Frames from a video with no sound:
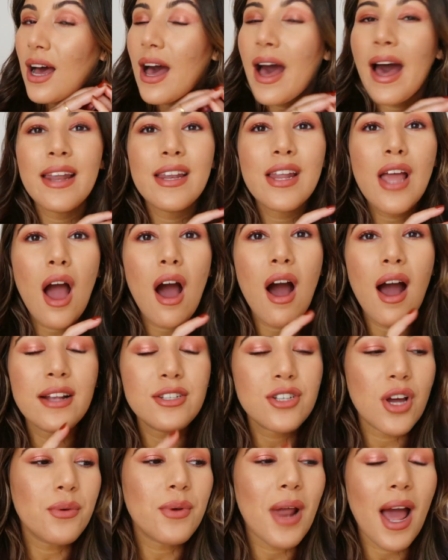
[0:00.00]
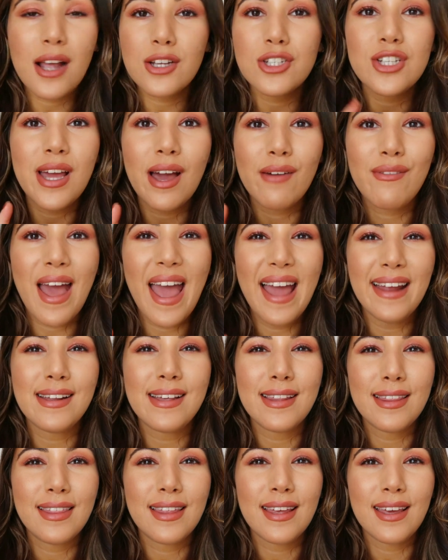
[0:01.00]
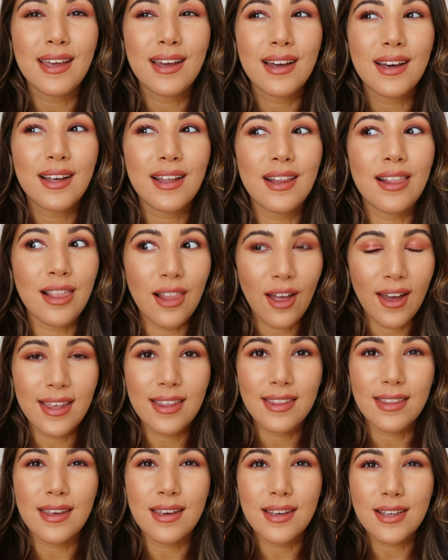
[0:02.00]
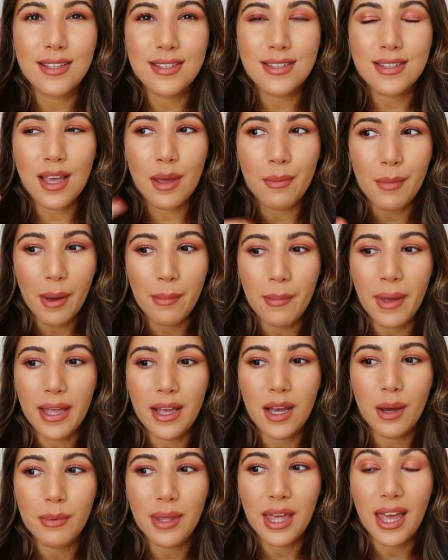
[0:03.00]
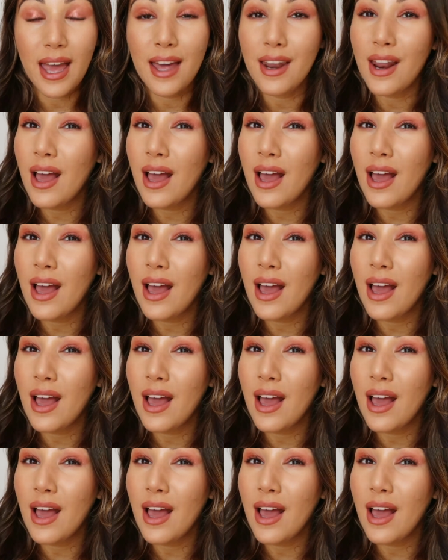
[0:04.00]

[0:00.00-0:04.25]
and I don't actually have anything like this in my makeup kit,